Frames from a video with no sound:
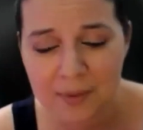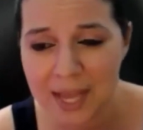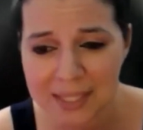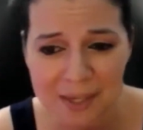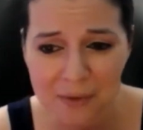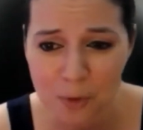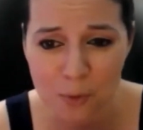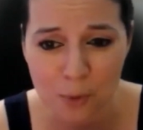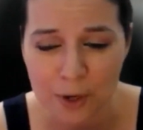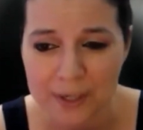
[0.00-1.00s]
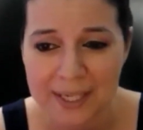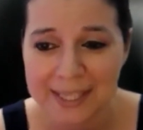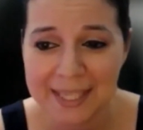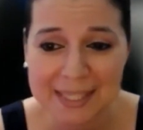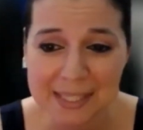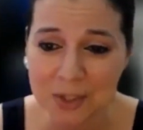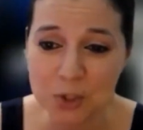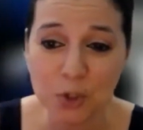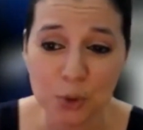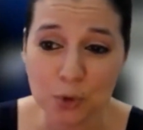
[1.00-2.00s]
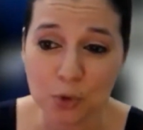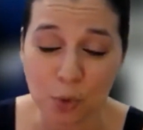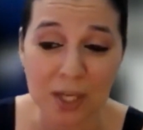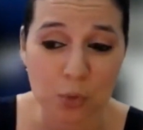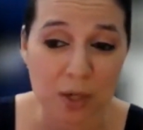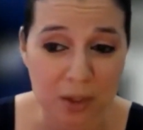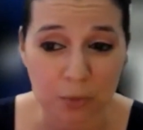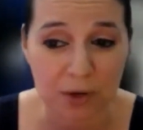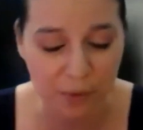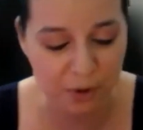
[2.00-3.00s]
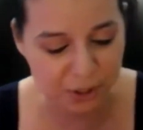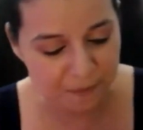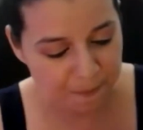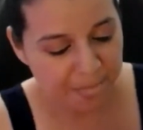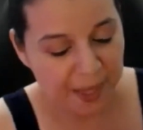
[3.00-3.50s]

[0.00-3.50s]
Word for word: That stuff don't work. This is the new twenty twenty-three version.